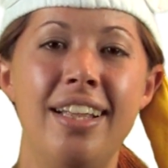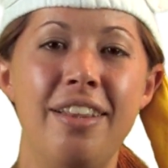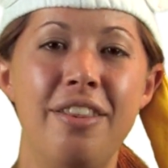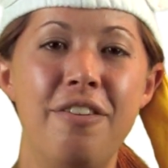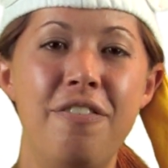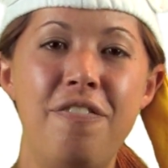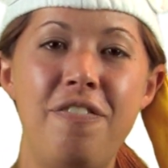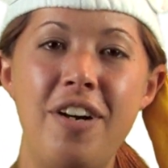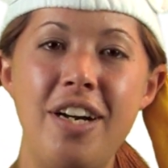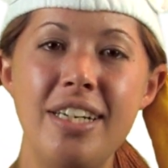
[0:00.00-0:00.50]

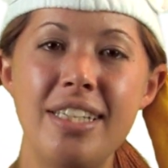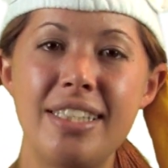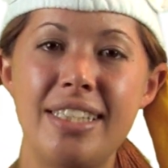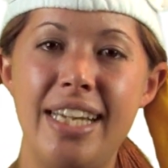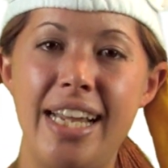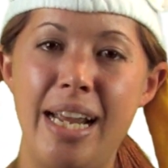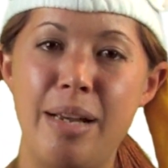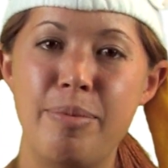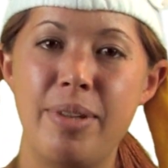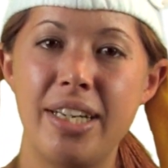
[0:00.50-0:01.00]
The first
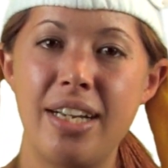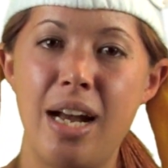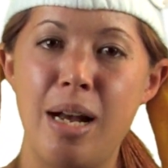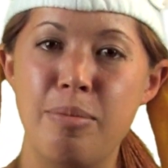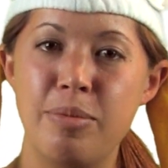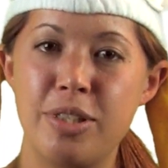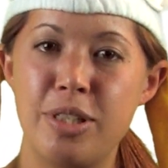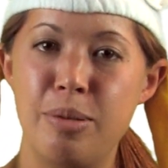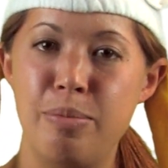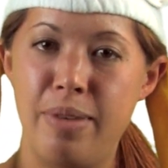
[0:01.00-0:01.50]
name that
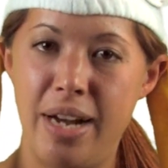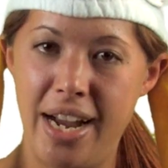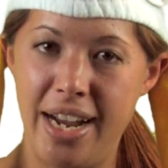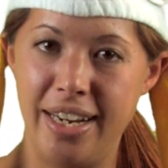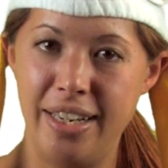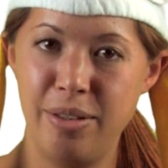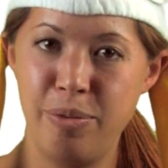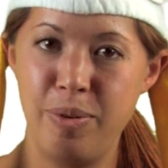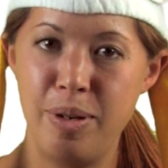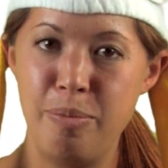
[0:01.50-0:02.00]
comes to
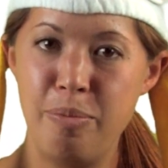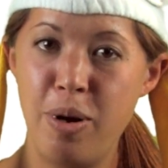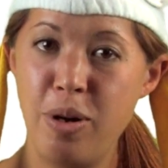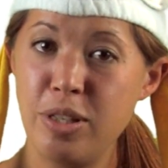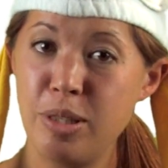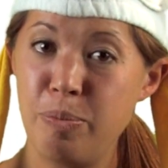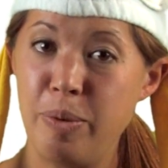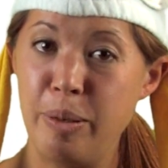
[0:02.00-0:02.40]
mind when most